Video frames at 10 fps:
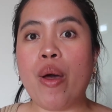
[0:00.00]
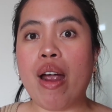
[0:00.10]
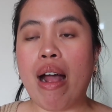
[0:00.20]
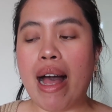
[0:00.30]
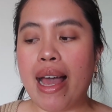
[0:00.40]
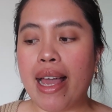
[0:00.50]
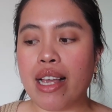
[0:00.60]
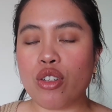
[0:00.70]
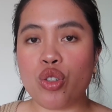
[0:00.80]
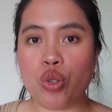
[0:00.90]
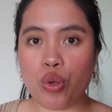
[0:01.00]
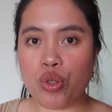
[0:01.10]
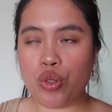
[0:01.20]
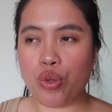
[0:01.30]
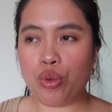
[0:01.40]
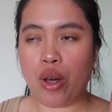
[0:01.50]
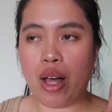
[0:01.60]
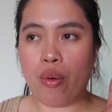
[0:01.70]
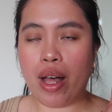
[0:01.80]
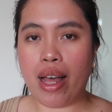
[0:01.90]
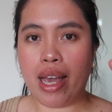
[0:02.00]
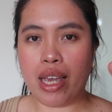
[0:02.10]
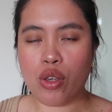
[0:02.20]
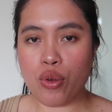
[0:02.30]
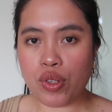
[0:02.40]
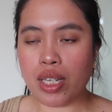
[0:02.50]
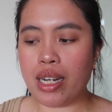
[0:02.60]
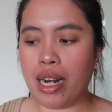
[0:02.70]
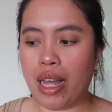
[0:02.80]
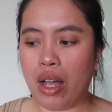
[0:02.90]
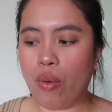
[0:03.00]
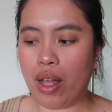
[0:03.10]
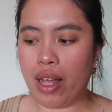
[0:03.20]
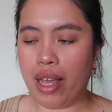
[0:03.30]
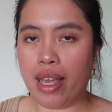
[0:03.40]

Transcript: I showed you how I use it and how I